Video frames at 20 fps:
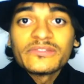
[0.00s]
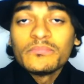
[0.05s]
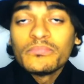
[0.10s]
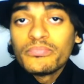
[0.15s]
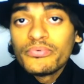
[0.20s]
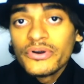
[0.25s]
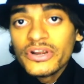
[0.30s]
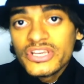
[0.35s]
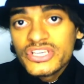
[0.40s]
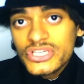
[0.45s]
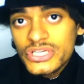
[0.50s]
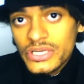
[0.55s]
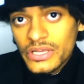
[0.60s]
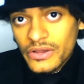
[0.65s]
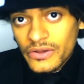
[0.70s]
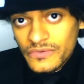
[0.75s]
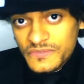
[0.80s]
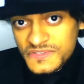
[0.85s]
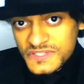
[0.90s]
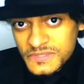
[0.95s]
Bridge
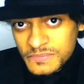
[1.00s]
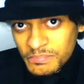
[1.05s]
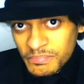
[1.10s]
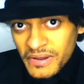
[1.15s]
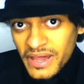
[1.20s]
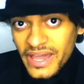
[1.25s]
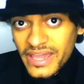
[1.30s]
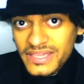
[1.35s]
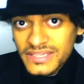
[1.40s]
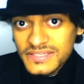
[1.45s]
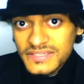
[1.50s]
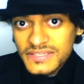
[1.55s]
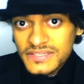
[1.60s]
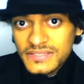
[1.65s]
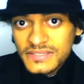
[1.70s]
of Spies,